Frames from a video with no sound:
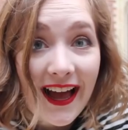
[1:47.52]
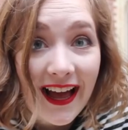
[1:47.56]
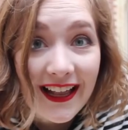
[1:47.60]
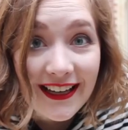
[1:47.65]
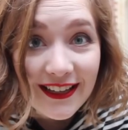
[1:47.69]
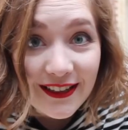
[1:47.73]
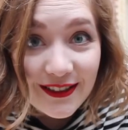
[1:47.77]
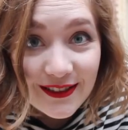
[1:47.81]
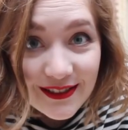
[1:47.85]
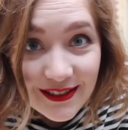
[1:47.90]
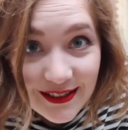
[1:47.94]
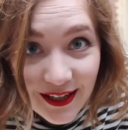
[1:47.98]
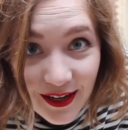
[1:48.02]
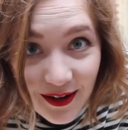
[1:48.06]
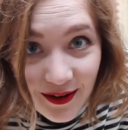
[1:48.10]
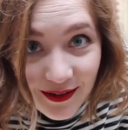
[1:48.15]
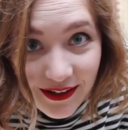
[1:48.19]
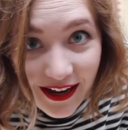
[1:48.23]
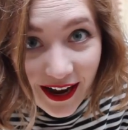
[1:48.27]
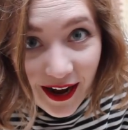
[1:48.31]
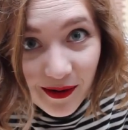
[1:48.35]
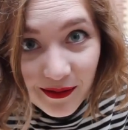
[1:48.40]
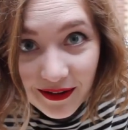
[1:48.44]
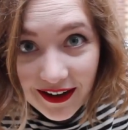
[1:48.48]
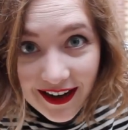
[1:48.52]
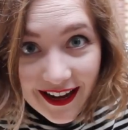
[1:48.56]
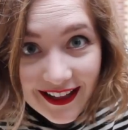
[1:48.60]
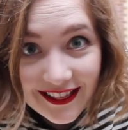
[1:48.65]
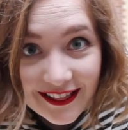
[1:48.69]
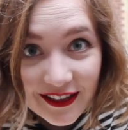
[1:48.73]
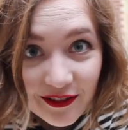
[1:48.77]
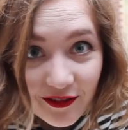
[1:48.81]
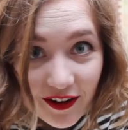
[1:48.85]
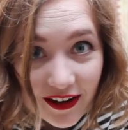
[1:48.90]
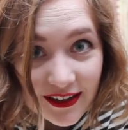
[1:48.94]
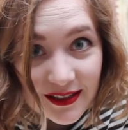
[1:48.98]
Hello, so now
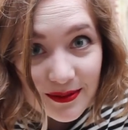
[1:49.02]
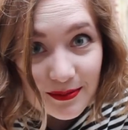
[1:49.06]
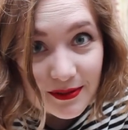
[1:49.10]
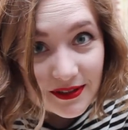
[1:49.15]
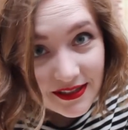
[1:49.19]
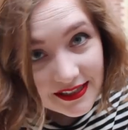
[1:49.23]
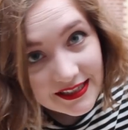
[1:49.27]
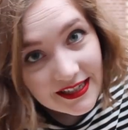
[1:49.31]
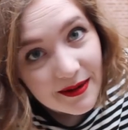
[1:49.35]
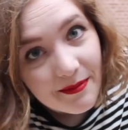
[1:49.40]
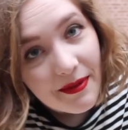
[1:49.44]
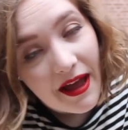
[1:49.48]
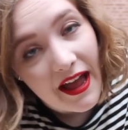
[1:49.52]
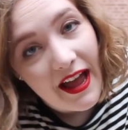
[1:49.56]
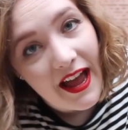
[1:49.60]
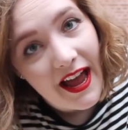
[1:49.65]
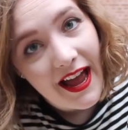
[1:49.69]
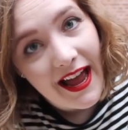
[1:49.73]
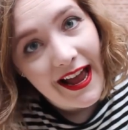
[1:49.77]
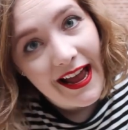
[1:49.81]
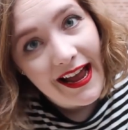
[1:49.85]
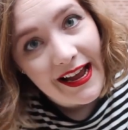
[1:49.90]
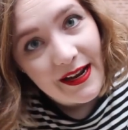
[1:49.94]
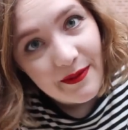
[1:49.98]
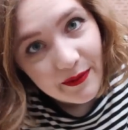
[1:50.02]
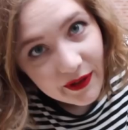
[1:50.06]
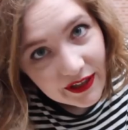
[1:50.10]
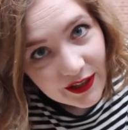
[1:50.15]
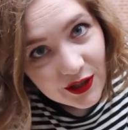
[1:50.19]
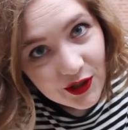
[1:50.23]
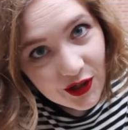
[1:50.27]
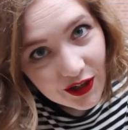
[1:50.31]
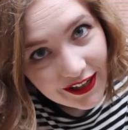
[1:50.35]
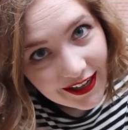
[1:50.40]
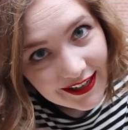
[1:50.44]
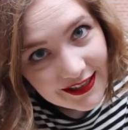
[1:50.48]
we're at the Rijksmuseum, and I'm going
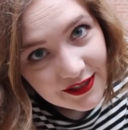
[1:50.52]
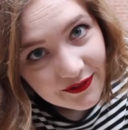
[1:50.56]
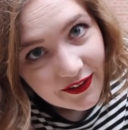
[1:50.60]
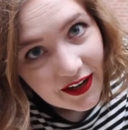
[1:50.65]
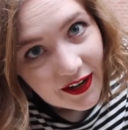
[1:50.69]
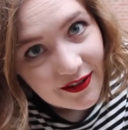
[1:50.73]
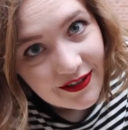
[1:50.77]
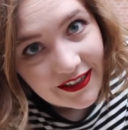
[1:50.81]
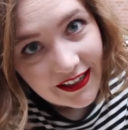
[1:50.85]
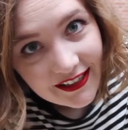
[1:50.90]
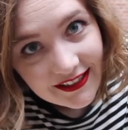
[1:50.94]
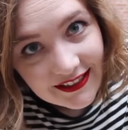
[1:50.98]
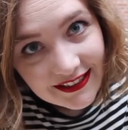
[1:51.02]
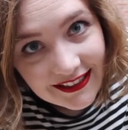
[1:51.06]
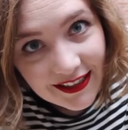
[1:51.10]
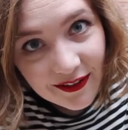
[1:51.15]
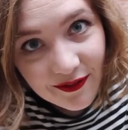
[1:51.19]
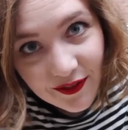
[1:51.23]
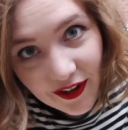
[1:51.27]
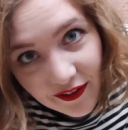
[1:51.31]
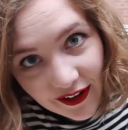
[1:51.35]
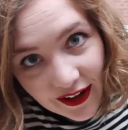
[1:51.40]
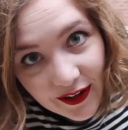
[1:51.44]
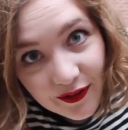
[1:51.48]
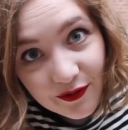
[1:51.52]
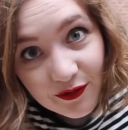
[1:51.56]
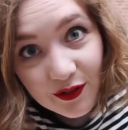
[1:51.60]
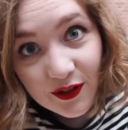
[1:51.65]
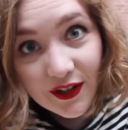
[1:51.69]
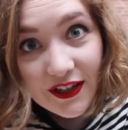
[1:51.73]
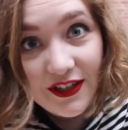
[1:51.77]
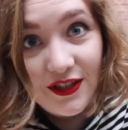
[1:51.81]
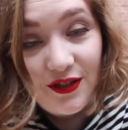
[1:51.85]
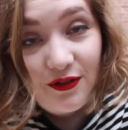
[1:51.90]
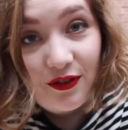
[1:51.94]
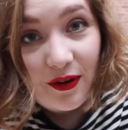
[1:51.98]
to show you guys around. Actually, I've never had
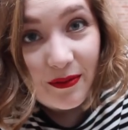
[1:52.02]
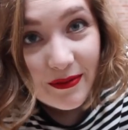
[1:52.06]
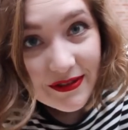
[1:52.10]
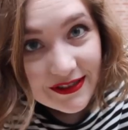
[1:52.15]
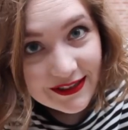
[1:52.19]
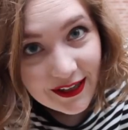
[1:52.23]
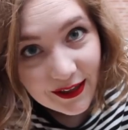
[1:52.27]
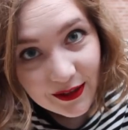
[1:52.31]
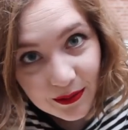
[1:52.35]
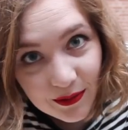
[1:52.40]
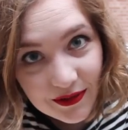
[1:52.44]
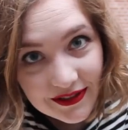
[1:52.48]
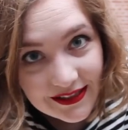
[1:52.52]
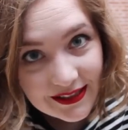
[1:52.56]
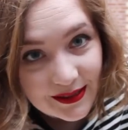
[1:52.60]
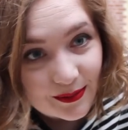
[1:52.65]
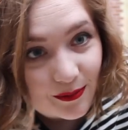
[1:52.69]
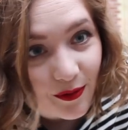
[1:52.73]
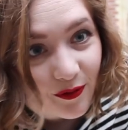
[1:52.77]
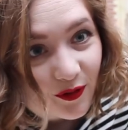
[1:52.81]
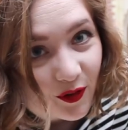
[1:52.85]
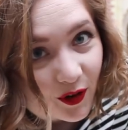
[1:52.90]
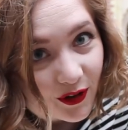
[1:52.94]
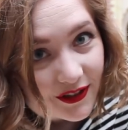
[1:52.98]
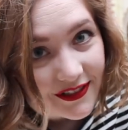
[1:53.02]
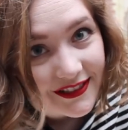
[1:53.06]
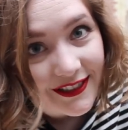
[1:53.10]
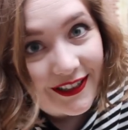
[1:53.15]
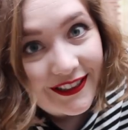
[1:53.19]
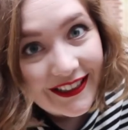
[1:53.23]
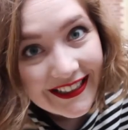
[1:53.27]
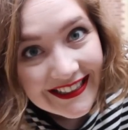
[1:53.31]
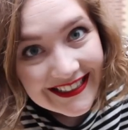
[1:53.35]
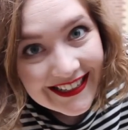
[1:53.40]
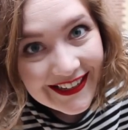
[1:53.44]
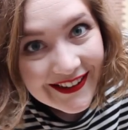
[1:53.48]
footage from inside the museum before,
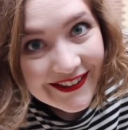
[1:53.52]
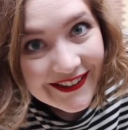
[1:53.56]
so let's